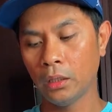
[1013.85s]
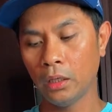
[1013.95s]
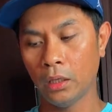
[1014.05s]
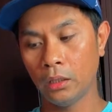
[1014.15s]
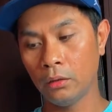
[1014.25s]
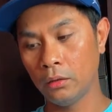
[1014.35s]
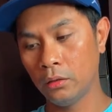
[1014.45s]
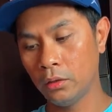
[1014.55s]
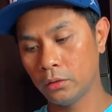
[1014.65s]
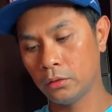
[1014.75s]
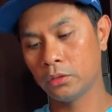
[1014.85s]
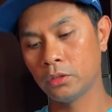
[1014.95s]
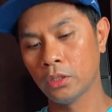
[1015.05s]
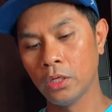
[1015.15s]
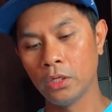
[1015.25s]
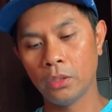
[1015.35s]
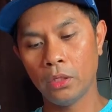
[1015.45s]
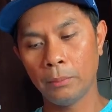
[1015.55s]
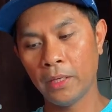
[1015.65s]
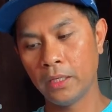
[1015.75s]
And this
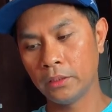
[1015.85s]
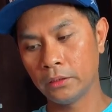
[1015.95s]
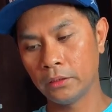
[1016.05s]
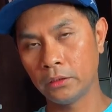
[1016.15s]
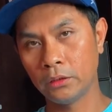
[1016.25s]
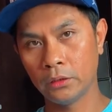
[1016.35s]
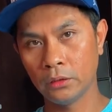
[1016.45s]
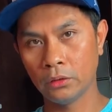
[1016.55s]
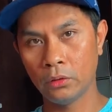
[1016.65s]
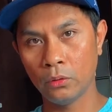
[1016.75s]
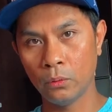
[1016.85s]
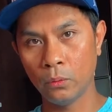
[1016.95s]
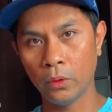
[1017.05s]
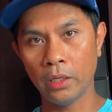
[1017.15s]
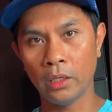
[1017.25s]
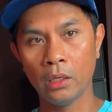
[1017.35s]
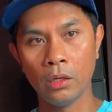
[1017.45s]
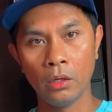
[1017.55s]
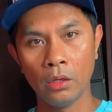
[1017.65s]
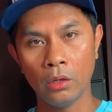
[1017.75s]
pants weigh
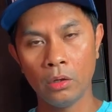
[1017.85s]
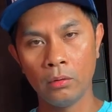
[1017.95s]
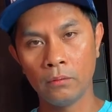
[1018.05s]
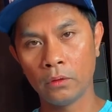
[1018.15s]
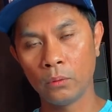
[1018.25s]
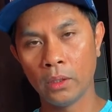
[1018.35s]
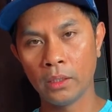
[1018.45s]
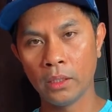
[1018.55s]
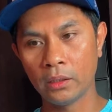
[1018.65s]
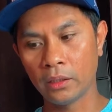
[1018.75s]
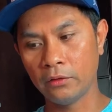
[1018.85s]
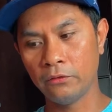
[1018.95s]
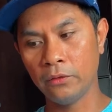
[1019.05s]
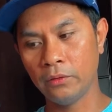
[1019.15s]
over 150